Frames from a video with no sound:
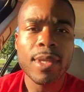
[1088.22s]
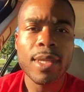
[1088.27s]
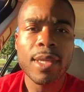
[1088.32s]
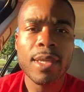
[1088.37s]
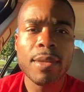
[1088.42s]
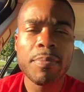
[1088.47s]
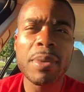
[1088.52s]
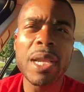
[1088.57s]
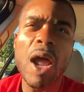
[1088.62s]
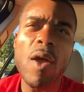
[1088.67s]

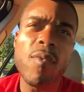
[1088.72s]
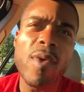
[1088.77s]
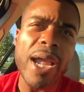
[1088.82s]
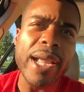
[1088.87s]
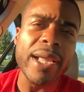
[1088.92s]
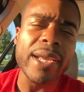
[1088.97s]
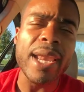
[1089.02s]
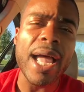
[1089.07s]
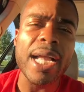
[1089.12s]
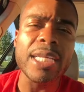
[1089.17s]
But I
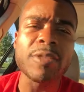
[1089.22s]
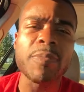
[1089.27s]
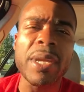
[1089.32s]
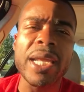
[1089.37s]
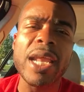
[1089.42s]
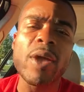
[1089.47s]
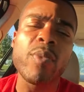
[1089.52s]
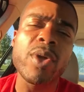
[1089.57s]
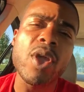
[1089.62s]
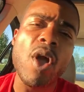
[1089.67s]
recognize, man,
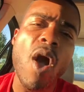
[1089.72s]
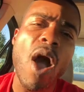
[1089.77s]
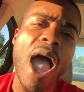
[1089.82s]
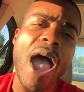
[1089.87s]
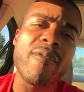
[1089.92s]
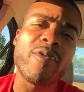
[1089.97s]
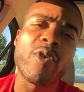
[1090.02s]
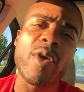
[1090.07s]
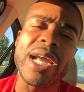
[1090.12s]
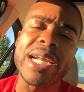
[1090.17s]
that we all
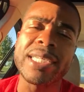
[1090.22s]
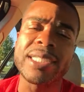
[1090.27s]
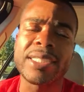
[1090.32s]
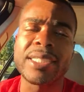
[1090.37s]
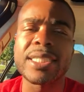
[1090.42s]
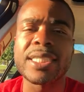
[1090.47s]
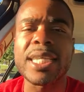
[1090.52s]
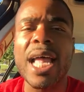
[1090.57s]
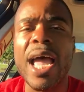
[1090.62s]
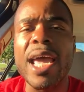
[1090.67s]
have greatness
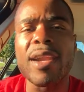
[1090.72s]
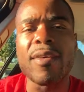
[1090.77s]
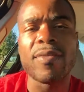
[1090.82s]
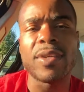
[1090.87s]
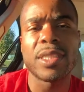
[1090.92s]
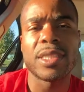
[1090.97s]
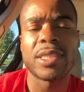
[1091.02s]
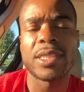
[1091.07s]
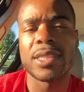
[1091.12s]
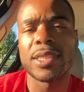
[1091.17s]
inside of
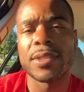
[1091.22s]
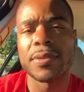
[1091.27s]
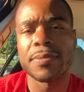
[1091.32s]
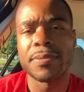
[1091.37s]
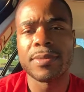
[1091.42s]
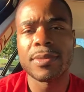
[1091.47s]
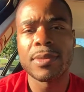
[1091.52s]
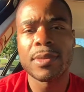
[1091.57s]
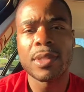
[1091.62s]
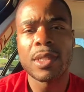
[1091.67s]
us.
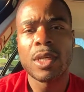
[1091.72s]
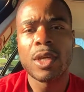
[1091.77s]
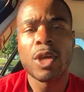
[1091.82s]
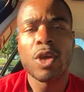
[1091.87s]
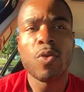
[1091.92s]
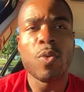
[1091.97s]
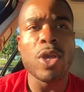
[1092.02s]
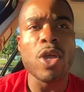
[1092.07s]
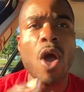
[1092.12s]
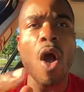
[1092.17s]

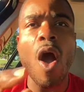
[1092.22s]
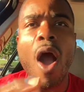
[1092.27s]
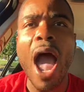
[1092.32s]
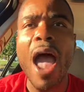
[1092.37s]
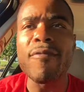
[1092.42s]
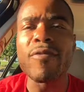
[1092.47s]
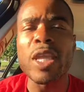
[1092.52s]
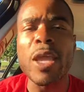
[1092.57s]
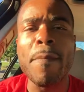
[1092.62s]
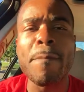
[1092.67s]
We all
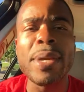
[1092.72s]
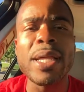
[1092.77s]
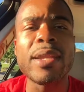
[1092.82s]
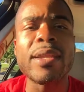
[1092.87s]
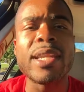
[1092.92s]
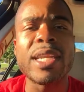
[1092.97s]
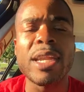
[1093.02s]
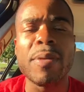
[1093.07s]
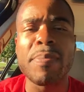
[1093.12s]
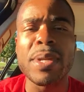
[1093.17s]
have the
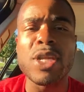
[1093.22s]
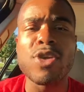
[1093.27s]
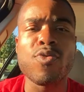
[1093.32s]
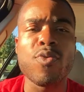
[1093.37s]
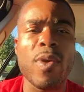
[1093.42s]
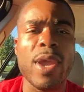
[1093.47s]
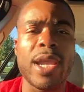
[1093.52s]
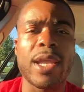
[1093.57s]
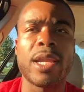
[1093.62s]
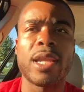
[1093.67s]
ability to be
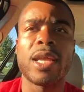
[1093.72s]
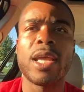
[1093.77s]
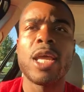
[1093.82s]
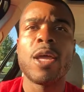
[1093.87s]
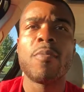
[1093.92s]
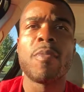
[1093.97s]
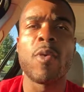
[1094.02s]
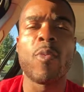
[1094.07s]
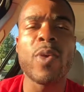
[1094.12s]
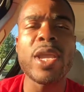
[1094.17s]
great,
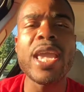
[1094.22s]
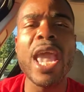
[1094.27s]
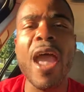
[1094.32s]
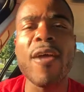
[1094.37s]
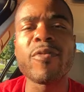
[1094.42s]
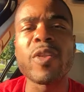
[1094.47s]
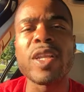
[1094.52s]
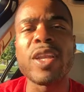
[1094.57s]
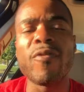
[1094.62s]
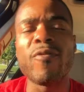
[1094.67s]
but we
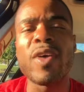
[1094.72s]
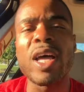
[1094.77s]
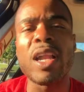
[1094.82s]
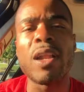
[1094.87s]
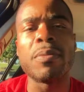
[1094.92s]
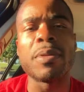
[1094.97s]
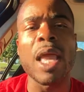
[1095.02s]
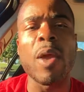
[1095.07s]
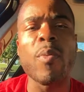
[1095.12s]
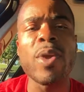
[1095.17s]
have to
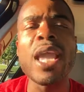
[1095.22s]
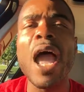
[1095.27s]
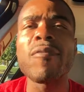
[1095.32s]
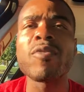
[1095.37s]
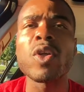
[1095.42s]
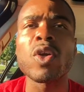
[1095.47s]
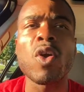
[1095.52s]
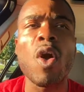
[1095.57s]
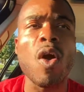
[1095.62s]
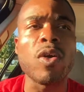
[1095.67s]
develop that. We have
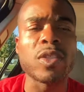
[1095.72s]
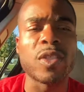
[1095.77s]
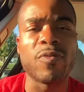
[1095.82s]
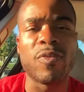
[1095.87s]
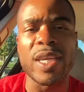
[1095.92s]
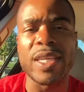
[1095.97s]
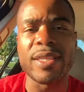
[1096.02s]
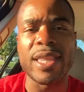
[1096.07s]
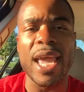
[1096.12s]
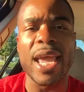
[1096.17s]
to
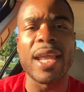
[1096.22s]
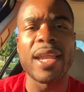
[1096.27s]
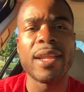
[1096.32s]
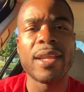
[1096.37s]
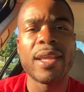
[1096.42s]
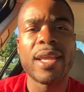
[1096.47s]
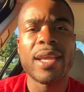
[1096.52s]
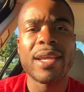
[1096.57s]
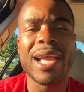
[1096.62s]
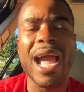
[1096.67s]
cultivate that.
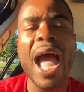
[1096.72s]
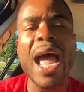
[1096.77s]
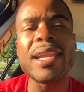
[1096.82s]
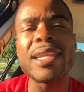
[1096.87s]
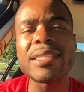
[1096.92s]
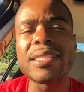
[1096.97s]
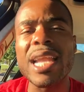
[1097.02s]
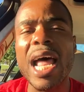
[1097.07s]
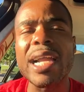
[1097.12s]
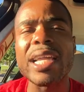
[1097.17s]
God
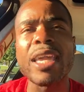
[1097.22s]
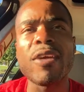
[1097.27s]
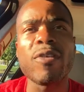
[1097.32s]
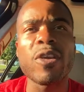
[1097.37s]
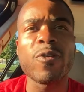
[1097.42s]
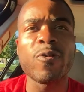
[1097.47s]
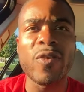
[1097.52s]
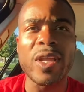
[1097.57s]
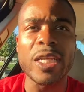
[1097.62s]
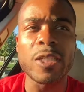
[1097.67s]
does not give
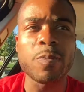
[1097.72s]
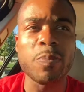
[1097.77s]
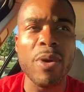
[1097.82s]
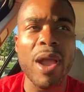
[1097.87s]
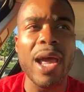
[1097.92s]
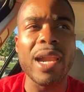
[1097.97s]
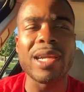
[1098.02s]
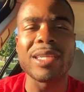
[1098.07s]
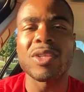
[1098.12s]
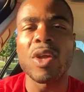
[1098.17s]
us finished
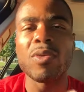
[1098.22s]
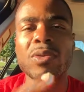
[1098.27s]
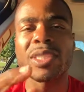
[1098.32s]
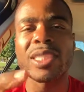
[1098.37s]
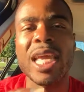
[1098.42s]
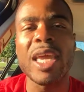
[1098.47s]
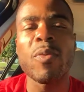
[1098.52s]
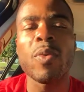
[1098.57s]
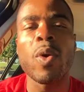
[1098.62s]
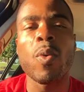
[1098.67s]
product. Don't
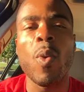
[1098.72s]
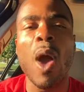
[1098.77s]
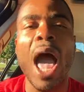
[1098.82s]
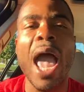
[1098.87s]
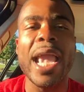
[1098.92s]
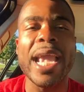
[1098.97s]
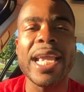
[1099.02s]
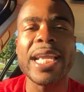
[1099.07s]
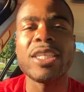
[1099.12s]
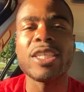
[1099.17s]
say, well,
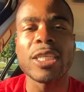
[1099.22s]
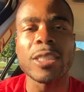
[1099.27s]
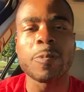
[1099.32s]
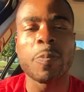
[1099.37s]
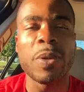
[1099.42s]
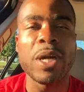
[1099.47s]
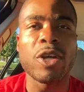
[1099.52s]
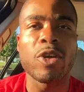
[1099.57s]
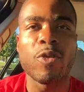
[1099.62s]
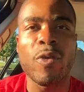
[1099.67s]
why ain't he just
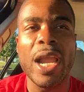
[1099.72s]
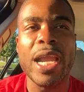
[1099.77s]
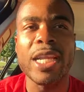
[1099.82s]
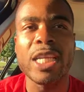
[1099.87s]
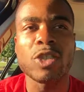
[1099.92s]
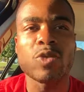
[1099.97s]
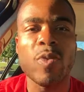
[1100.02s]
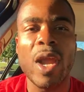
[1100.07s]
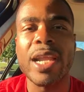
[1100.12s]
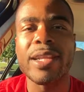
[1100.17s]
put
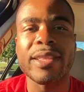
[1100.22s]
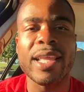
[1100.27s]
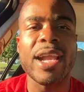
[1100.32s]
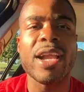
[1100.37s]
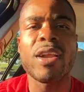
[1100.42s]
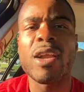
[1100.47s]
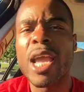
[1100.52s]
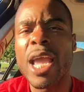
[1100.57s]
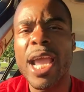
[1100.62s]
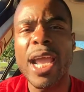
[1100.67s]
greatness right
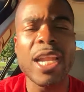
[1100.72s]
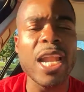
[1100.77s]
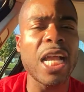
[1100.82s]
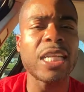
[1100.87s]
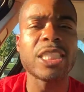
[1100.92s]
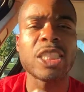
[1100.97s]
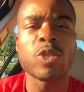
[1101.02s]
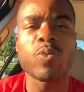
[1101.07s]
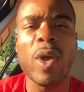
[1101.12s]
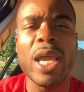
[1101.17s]
there and I
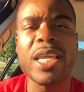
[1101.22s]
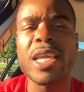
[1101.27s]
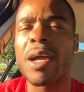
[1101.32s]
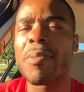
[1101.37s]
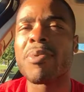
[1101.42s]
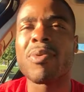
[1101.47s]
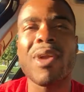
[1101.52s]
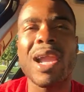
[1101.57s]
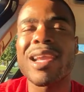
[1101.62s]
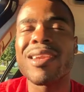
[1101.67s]
just wake
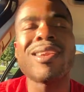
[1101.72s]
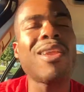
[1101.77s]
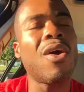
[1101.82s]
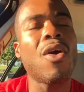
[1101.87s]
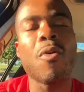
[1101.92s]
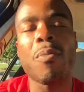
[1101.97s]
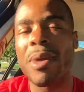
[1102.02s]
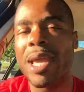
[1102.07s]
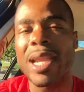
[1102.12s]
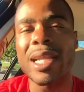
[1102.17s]
up great?
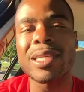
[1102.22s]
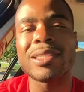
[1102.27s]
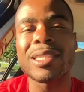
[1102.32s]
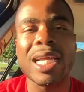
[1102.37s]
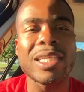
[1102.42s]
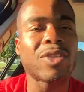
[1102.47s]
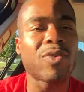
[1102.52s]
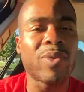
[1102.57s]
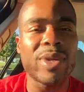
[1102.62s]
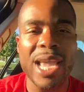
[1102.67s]
No, man, that's
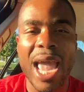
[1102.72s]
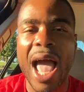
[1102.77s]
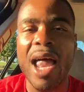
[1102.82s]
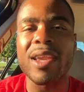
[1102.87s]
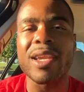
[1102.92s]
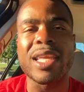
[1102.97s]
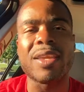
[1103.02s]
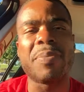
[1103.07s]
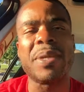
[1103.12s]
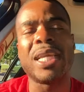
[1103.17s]
not the
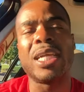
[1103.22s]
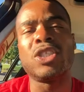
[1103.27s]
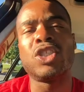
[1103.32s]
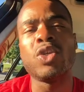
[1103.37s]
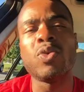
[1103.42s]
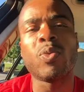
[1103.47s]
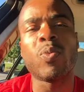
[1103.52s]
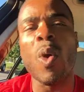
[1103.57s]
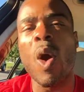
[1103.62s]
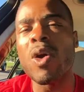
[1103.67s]
reality because
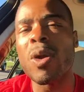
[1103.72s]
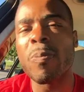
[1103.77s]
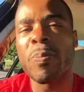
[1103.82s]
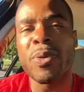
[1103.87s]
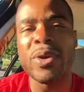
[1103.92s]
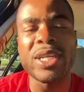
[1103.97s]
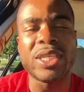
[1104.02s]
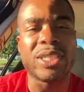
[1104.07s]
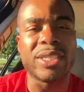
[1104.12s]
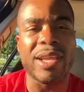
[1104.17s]
you won't
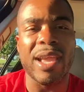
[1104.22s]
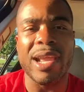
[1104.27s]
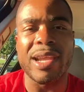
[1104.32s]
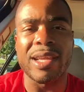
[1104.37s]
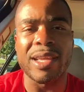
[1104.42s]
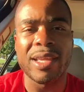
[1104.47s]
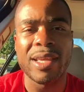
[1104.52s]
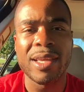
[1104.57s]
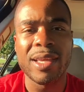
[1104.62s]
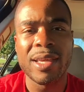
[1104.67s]
appreciate
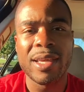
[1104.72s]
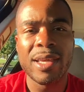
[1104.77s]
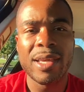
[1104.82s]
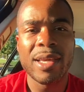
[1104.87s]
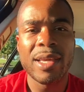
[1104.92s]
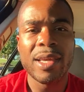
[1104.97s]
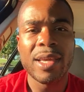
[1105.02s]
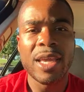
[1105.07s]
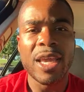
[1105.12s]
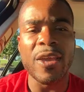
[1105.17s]
it.
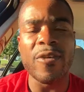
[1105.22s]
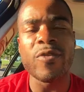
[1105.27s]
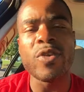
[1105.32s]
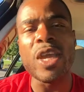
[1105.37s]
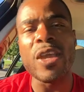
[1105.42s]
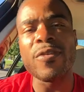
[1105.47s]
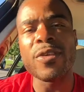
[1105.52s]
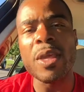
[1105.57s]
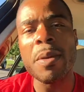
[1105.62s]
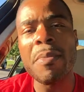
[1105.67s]

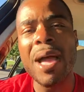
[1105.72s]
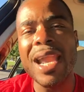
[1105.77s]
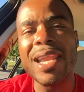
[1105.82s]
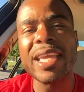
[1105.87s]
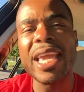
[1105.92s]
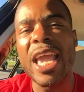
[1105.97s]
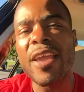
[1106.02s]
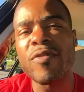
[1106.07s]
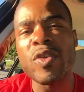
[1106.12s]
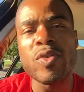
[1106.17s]
If somebody
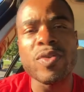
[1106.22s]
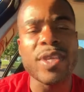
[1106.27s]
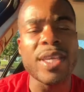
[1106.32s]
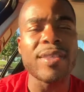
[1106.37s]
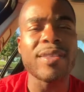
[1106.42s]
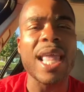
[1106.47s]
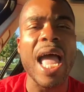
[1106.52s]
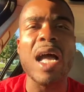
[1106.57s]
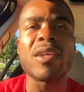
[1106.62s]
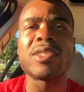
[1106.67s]
gave you
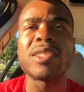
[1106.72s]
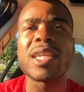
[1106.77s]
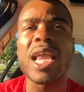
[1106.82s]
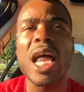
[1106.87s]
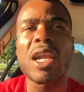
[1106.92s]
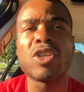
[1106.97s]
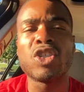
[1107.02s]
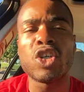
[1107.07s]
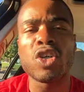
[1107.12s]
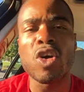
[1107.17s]

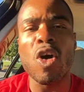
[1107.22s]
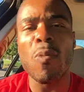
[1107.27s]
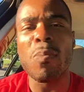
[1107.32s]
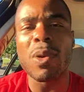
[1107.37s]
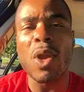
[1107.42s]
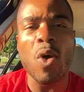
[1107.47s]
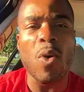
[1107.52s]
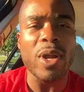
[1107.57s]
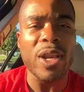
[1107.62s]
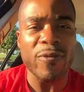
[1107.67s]
$10,000, you'll go
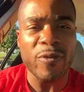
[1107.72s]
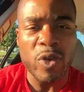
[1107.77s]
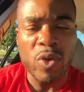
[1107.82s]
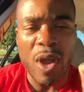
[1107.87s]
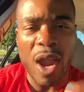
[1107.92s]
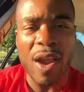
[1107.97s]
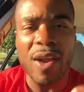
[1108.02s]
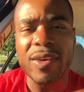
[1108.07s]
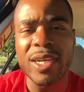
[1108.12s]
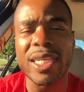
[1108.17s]
blow it. If you
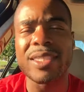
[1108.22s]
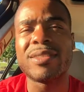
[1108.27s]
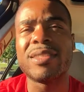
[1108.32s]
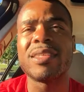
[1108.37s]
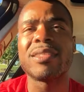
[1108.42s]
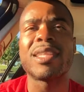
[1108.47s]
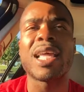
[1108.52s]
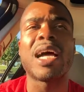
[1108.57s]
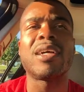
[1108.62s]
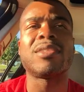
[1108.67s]
earn that
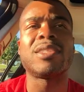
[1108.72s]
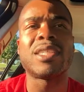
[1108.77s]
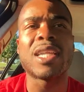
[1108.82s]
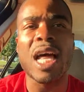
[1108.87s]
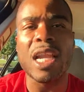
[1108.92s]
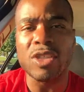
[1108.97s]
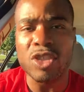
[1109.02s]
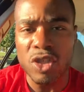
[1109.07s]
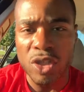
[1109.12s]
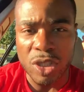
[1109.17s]

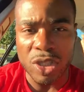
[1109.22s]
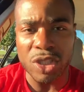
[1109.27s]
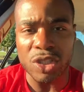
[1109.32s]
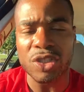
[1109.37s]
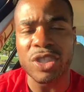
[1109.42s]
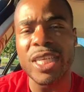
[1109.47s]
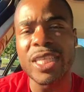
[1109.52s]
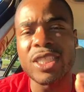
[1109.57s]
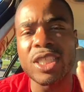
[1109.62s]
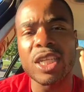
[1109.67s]
$10,000, you'll
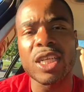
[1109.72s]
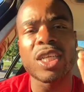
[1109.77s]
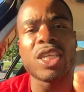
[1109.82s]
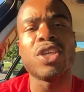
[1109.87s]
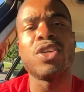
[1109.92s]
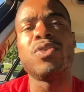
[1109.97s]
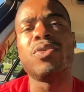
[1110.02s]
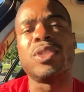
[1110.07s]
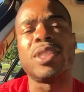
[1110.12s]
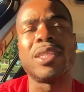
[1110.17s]
strategically
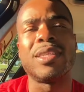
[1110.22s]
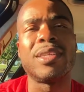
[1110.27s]
use it